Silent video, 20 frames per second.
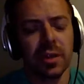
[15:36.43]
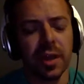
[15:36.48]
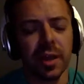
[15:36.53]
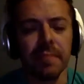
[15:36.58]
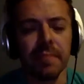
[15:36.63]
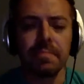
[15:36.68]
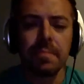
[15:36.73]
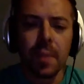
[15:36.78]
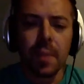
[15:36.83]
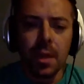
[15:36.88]

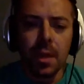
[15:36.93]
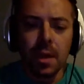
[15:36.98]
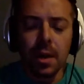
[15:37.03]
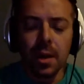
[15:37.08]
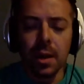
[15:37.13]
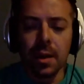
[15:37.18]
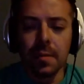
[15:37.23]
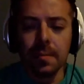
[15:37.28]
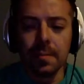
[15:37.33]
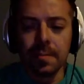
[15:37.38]
Okay.
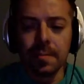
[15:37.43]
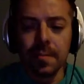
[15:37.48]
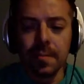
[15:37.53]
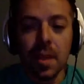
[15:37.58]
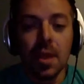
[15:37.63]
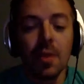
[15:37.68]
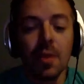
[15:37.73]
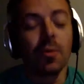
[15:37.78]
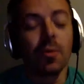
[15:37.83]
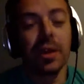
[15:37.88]

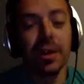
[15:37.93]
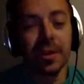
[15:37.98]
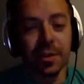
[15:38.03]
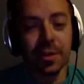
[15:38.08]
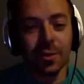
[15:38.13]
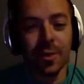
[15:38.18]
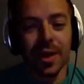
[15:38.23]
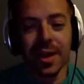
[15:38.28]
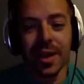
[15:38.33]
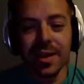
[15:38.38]
Well,
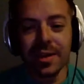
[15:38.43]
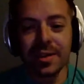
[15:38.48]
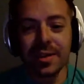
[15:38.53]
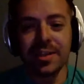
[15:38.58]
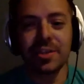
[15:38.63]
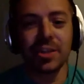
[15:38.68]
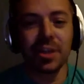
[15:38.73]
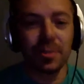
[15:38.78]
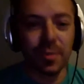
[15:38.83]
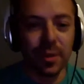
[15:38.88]
either way, they
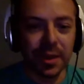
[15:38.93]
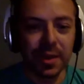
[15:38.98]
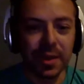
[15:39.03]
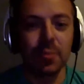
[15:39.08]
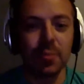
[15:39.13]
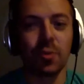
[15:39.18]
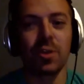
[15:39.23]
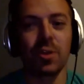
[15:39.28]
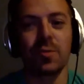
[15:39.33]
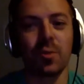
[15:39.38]
started bringing
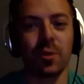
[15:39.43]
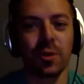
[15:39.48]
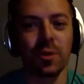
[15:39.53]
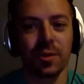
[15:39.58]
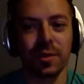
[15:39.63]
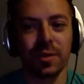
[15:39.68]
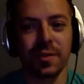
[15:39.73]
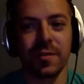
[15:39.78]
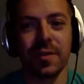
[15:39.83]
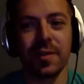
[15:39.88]
in more and more
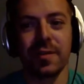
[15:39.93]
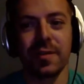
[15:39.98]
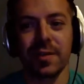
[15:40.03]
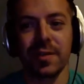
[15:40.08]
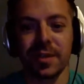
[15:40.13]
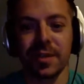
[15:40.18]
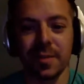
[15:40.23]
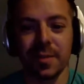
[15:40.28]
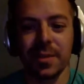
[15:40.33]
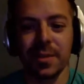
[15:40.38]
of the
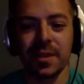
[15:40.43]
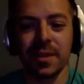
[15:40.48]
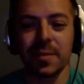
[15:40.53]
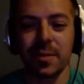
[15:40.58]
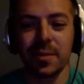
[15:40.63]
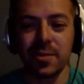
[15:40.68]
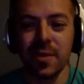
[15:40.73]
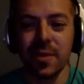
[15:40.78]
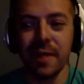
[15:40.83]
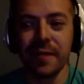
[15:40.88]

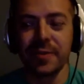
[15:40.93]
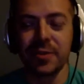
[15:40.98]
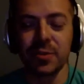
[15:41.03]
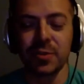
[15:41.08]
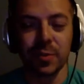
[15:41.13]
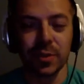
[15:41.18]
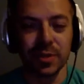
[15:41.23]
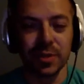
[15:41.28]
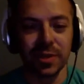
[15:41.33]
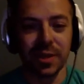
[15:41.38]
WWF
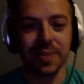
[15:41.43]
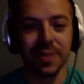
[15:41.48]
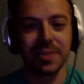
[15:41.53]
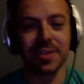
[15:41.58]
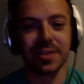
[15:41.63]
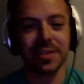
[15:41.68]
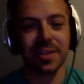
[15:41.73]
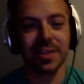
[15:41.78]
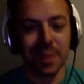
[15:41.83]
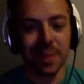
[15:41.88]
superstars
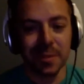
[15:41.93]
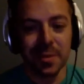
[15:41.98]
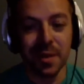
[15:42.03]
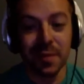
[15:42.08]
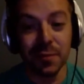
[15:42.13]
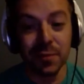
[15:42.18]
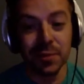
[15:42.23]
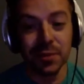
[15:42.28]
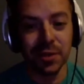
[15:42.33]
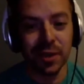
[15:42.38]
because the
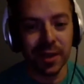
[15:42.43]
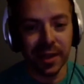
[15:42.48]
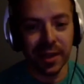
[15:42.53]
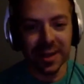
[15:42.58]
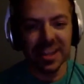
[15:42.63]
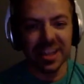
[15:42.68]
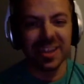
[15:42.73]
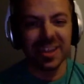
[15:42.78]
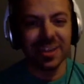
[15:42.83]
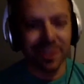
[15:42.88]
WWF was trying to
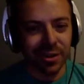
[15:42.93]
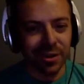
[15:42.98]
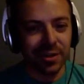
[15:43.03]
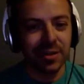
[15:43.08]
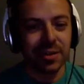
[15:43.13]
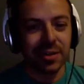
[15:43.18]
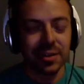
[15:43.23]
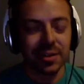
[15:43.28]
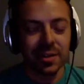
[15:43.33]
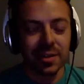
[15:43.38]
get
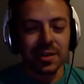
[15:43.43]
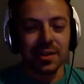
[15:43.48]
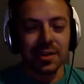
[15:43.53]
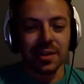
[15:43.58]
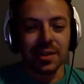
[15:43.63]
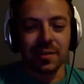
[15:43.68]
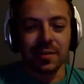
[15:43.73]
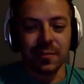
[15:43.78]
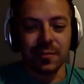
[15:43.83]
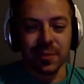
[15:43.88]
younger.
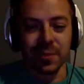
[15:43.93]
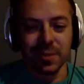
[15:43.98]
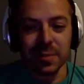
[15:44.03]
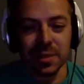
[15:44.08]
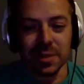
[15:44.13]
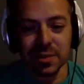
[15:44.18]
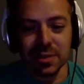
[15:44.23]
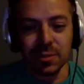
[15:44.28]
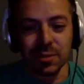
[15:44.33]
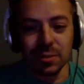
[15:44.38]
For some of
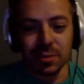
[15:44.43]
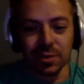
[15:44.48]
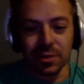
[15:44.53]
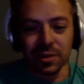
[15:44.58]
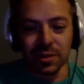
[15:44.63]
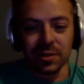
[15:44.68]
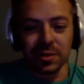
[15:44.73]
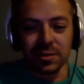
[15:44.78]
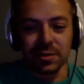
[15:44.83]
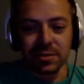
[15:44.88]
these
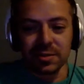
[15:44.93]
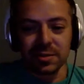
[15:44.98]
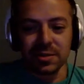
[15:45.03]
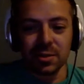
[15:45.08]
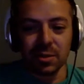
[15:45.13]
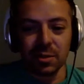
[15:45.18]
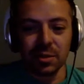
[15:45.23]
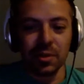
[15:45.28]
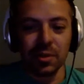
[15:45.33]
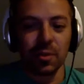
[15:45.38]
older
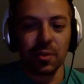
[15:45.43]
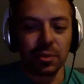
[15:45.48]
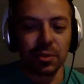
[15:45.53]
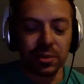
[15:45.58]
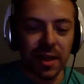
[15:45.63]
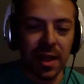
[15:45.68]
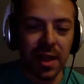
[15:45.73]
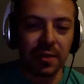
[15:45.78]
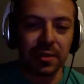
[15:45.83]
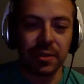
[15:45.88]

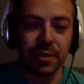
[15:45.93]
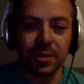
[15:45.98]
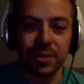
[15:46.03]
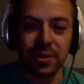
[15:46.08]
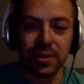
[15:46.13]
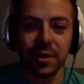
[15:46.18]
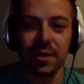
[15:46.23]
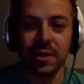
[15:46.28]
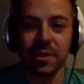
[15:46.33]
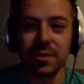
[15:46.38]
talent, they're
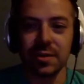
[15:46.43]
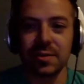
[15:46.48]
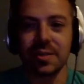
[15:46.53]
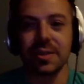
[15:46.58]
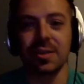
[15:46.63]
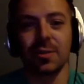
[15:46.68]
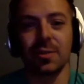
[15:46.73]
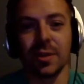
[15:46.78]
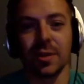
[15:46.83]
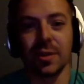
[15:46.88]
starting to
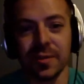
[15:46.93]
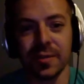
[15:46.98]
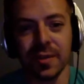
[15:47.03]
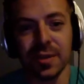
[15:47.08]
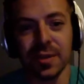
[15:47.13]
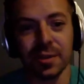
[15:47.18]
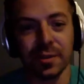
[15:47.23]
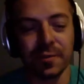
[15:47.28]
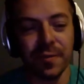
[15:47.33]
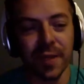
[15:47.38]
slowly
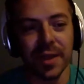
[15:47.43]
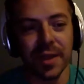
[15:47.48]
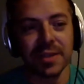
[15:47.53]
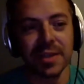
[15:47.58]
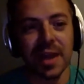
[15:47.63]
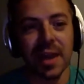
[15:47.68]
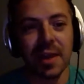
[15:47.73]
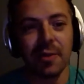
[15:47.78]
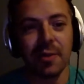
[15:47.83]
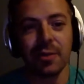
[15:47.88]
either phase
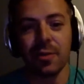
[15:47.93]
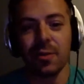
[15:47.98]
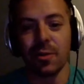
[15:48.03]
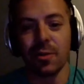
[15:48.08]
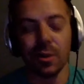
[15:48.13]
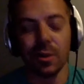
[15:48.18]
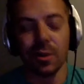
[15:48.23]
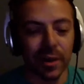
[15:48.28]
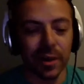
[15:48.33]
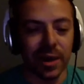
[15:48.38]
out
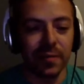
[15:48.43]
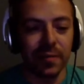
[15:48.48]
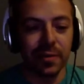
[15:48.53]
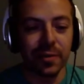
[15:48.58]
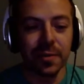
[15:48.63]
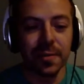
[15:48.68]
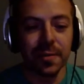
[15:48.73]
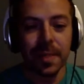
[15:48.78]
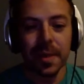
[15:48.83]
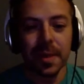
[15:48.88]
or
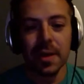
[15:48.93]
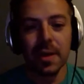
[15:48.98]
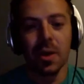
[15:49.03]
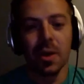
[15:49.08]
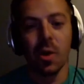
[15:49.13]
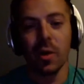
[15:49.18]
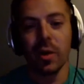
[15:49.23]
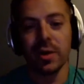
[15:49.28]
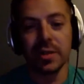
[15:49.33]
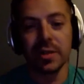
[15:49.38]
whatever.
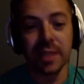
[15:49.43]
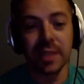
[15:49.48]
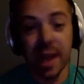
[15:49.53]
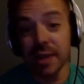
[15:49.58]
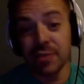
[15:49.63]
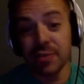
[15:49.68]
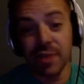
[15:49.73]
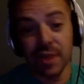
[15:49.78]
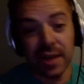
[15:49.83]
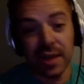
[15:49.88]
Hogan's
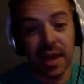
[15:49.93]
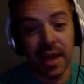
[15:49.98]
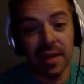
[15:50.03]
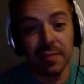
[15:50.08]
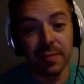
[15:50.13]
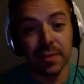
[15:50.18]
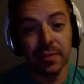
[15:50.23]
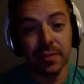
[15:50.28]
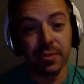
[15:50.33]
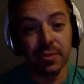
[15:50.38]
contract
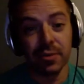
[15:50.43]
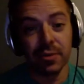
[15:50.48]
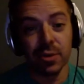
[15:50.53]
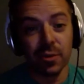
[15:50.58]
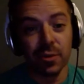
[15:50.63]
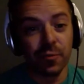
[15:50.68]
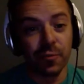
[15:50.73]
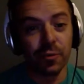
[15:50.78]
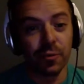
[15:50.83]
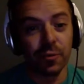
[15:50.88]
hadn't been
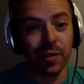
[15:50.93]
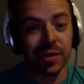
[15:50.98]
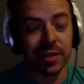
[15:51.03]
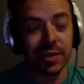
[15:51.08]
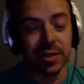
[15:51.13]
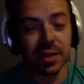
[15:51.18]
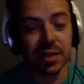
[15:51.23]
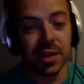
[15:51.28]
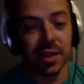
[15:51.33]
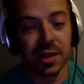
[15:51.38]
renewed for
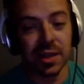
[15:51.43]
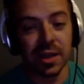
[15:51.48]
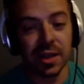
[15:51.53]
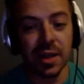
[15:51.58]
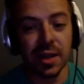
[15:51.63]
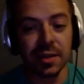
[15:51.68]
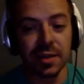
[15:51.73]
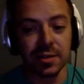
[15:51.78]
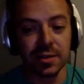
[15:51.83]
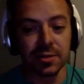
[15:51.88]
wrestling. He had gone
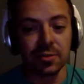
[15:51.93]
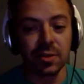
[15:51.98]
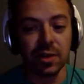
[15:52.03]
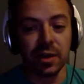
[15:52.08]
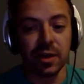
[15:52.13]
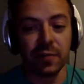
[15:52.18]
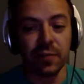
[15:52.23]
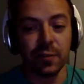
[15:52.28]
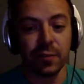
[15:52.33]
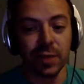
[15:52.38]
into
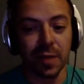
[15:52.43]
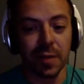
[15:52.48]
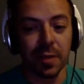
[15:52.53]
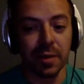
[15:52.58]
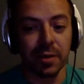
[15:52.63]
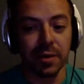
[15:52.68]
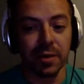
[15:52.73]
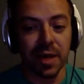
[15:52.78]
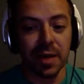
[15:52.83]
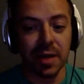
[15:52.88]
kind of full-time
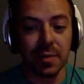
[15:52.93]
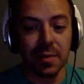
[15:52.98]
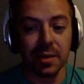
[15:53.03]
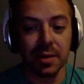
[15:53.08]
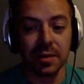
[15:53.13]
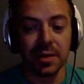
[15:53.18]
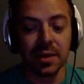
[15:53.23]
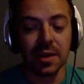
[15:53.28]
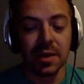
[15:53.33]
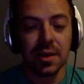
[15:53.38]

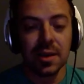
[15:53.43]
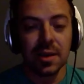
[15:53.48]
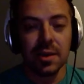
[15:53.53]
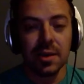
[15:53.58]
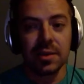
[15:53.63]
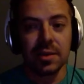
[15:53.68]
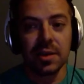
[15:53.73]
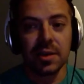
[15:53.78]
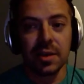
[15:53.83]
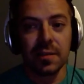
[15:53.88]
entertainment.
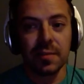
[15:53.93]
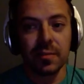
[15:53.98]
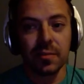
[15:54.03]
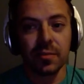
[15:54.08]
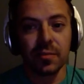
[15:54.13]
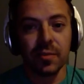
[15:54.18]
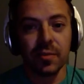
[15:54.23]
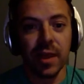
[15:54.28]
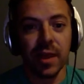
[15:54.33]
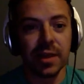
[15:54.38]

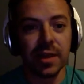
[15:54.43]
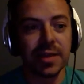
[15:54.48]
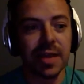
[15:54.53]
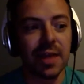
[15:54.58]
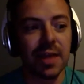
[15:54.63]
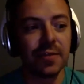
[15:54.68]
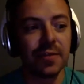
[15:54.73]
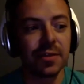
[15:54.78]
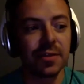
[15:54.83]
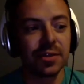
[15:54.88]
Randy
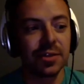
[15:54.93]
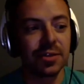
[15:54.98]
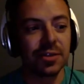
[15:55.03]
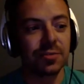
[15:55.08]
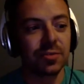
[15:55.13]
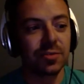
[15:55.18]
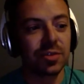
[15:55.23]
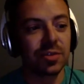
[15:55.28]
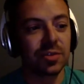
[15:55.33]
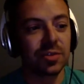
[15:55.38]
Savage
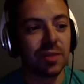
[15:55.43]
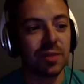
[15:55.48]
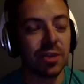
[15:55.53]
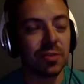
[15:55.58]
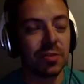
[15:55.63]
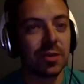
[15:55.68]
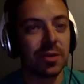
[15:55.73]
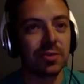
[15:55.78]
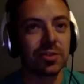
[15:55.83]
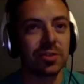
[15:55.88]
Macho
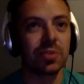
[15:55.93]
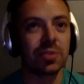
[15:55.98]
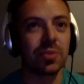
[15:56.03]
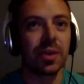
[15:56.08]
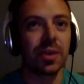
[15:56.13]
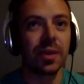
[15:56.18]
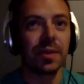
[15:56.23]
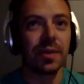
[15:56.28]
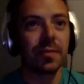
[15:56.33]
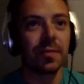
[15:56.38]
Man was
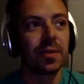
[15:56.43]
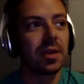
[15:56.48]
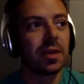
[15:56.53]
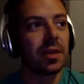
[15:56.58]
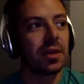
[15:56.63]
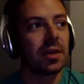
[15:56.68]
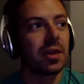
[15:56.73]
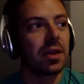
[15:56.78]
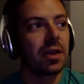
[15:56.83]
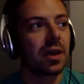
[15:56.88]
doing
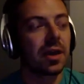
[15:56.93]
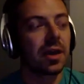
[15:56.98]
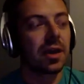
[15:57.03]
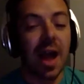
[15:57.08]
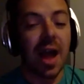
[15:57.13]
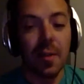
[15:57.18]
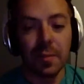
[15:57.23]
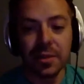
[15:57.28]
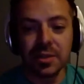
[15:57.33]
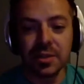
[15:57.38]

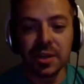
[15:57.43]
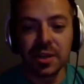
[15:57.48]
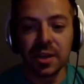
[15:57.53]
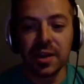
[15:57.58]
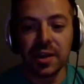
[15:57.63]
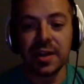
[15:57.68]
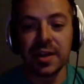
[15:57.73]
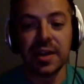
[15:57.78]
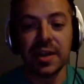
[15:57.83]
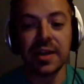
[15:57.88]

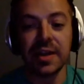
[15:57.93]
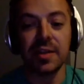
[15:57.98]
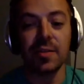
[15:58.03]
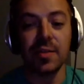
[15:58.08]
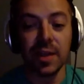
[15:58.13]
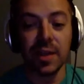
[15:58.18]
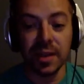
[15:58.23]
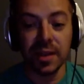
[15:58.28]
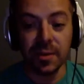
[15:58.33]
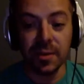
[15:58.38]
commentary, and
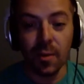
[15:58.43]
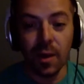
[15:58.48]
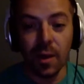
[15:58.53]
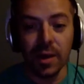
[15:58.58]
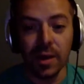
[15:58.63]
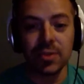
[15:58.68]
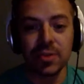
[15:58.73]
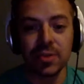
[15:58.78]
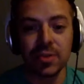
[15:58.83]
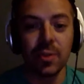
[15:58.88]
he didn't
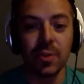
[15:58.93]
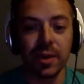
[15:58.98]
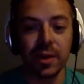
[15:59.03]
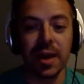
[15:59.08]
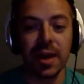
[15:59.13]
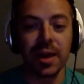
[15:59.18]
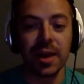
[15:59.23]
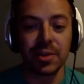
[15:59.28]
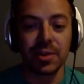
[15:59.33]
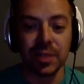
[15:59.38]
want to. He wanted
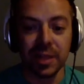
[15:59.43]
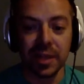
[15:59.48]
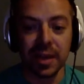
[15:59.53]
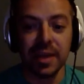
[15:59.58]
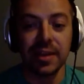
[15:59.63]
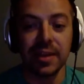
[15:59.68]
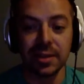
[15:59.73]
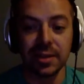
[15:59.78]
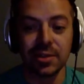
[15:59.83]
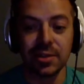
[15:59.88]
to actually get
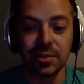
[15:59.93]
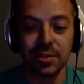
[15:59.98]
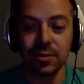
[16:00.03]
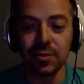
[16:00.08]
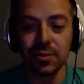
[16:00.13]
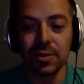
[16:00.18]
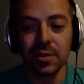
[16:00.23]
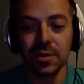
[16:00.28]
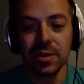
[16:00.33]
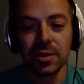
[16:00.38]

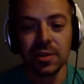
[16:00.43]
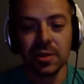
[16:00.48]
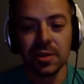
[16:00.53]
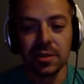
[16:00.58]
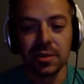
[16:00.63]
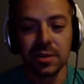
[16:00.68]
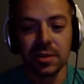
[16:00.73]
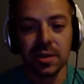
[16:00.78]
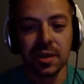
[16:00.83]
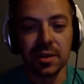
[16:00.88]
into
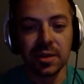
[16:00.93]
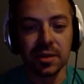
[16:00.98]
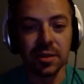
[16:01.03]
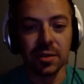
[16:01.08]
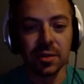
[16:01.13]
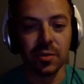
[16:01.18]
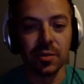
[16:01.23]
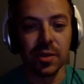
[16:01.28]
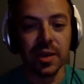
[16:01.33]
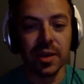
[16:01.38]

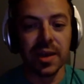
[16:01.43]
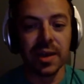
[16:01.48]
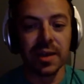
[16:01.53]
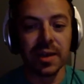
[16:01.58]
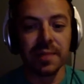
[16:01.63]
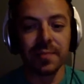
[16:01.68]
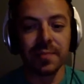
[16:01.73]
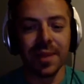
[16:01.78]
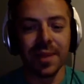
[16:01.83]
the ring again.